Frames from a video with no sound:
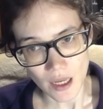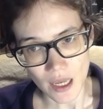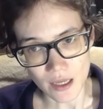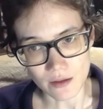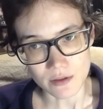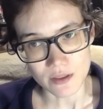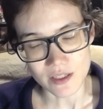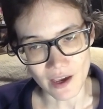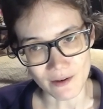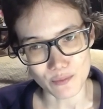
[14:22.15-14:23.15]
And
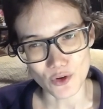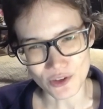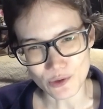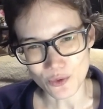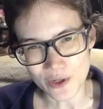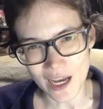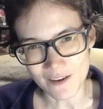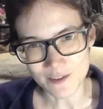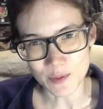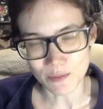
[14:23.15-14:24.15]
yeah, probably would have
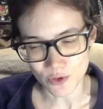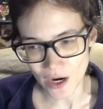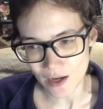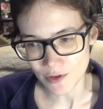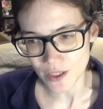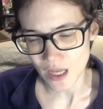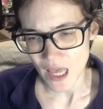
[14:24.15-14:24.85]
to be private.